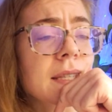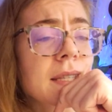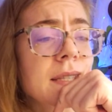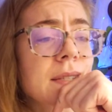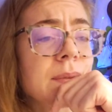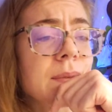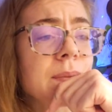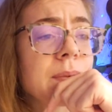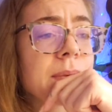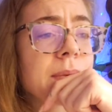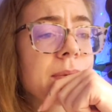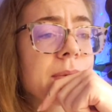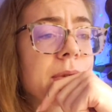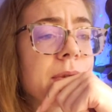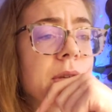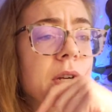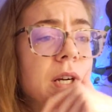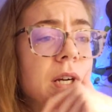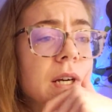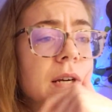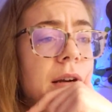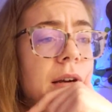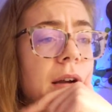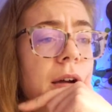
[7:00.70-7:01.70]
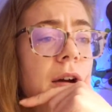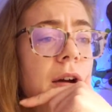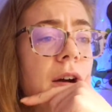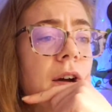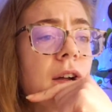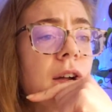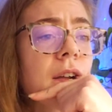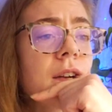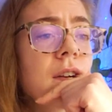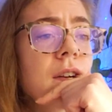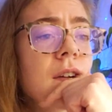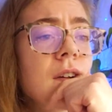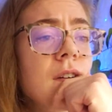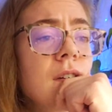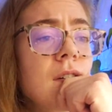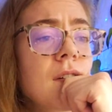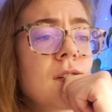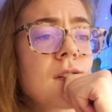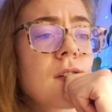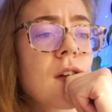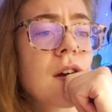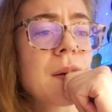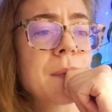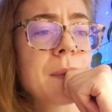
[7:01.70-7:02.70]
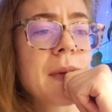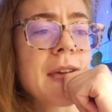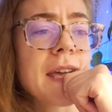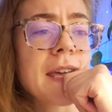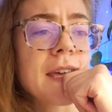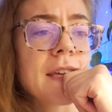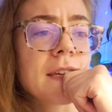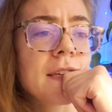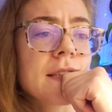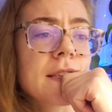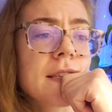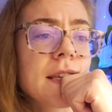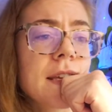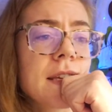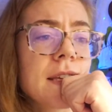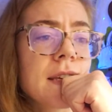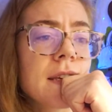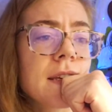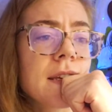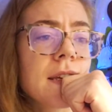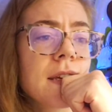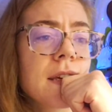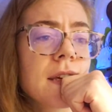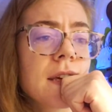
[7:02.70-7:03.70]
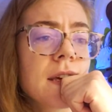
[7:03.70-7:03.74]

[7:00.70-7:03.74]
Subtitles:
some dirt on Tom Hanks and